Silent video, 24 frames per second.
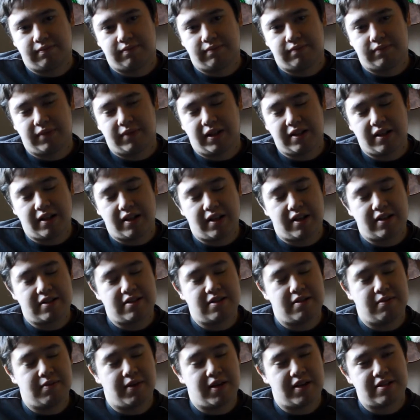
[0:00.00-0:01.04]
My dad
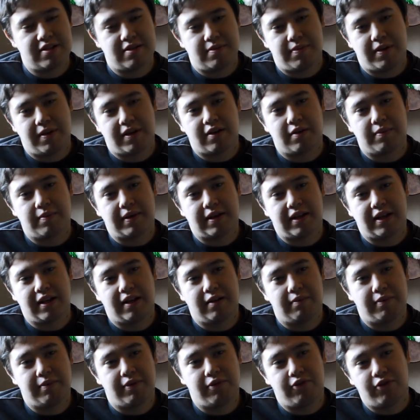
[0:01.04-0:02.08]
actually managed to pick up a
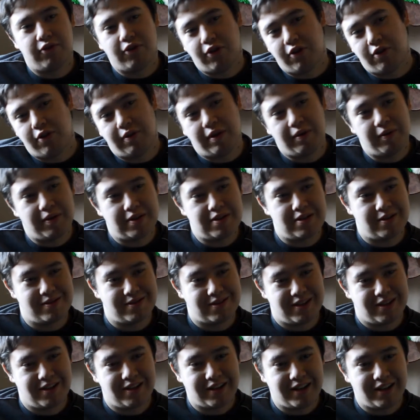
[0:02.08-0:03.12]
kit before me, which I was
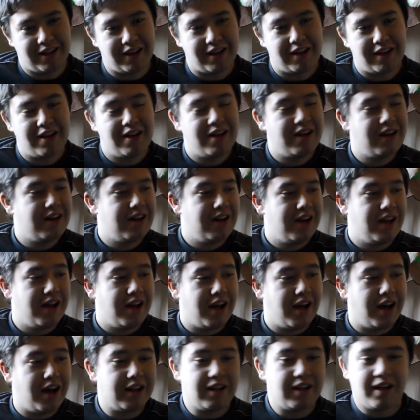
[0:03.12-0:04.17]
going to get.
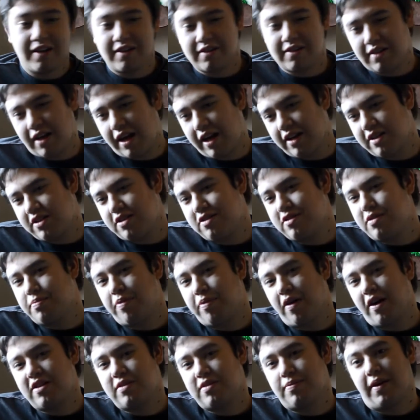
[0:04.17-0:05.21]
And I was actually
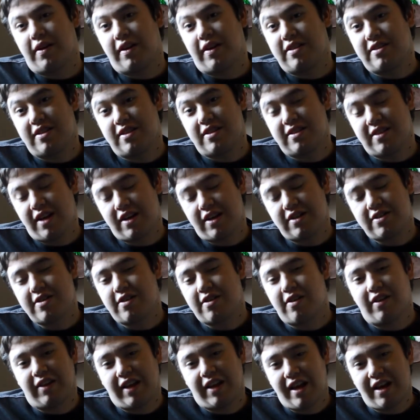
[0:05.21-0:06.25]
surprised about this. He's actually
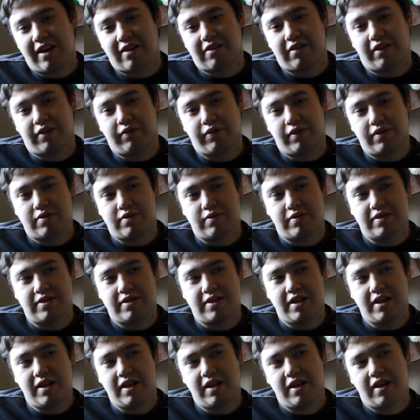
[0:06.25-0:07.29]
got an aircraft, which was
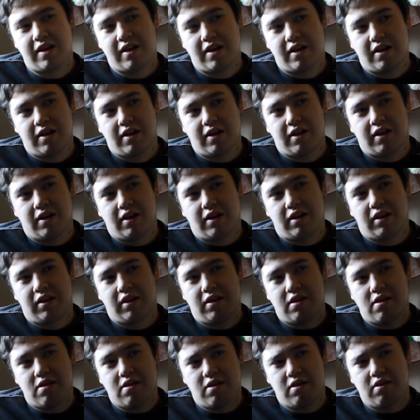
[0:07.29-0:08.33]
the
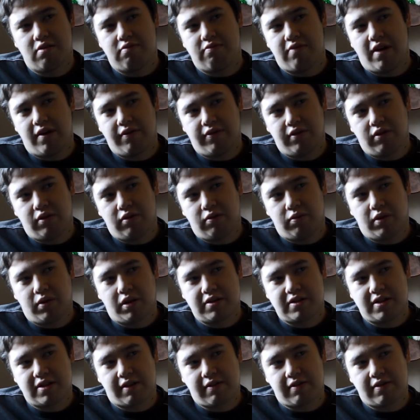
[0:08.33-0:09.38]
Revel
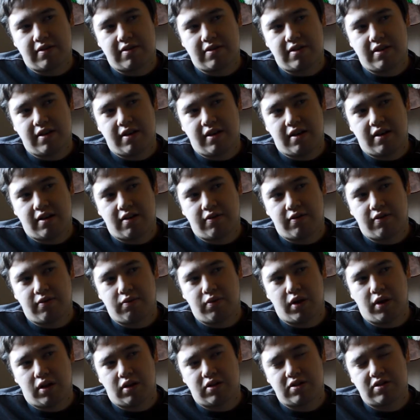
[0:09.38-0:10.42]
170,
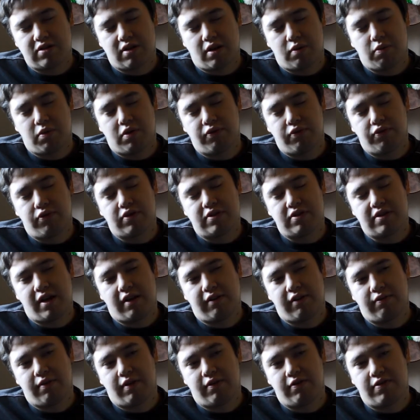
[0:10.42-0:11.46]
well, 148
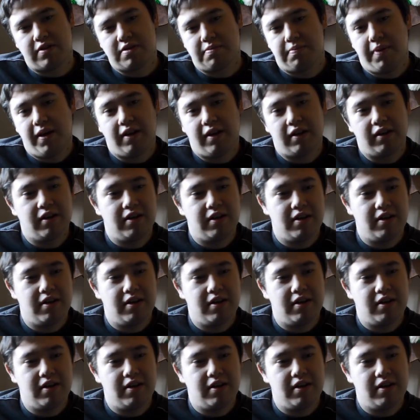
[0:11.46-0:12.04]
from Memphis Belle.